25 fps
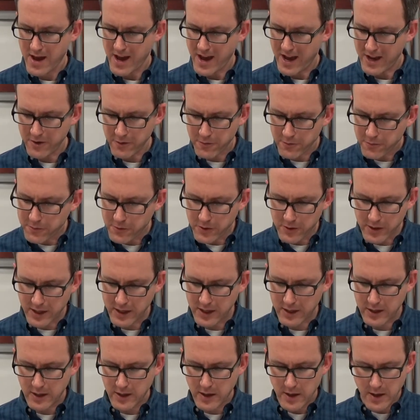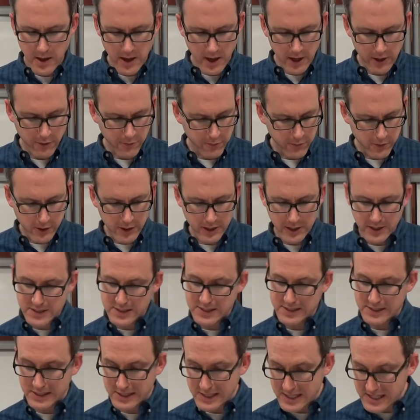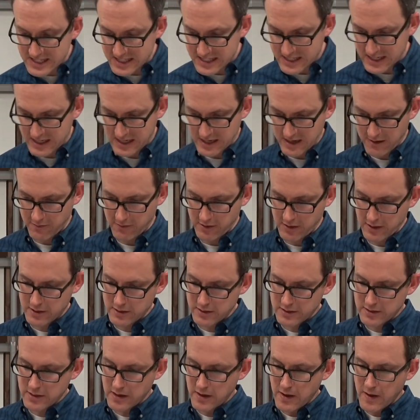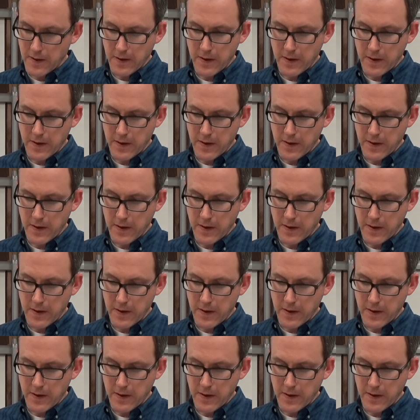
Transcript: I don't feel like I don't feel like it's listing evidence,